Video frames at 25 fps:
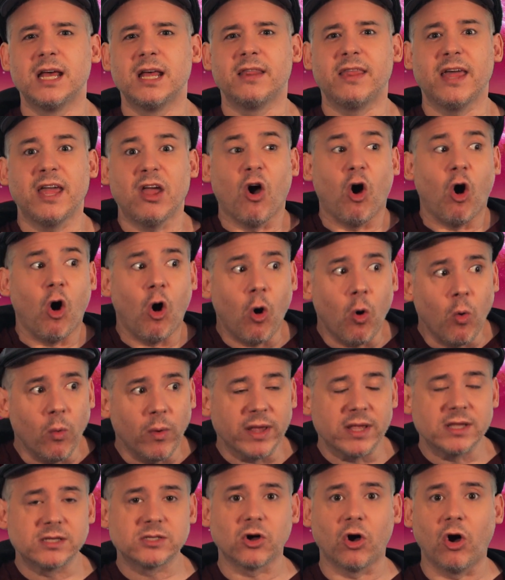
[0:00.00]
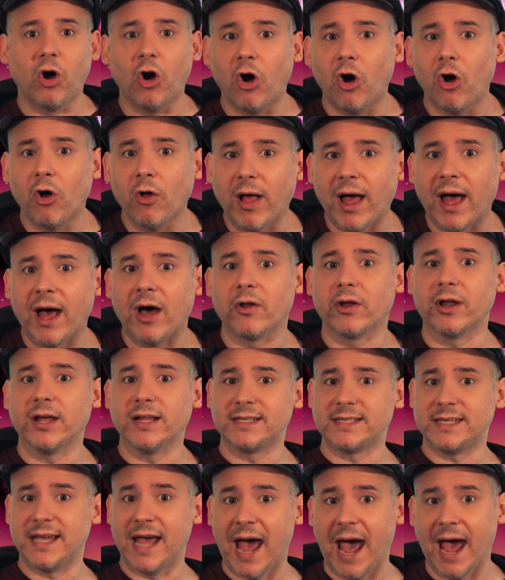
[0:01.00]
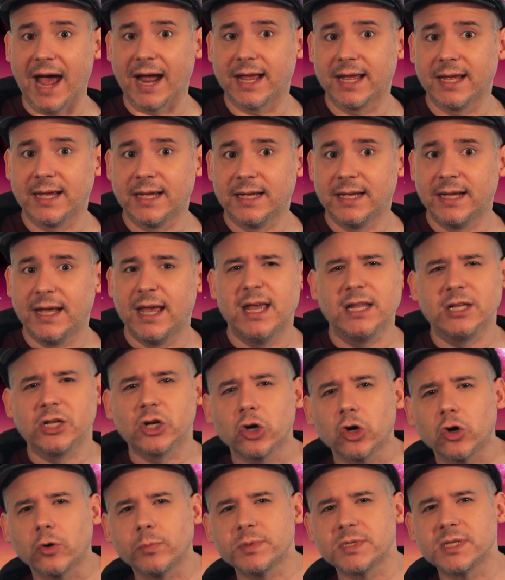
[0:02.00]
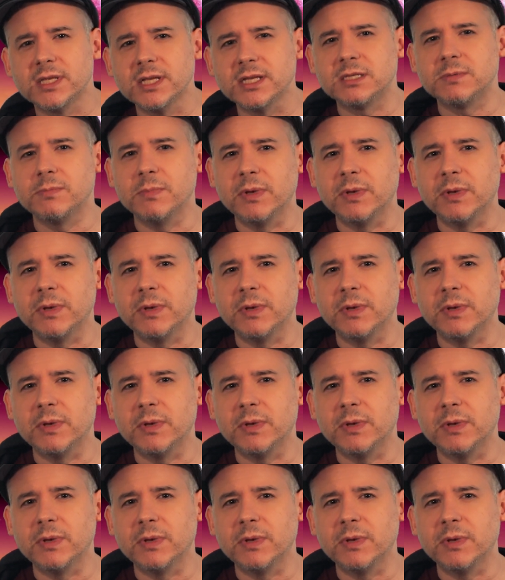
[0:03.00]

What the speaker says: they always all-out attack. In GURPS, this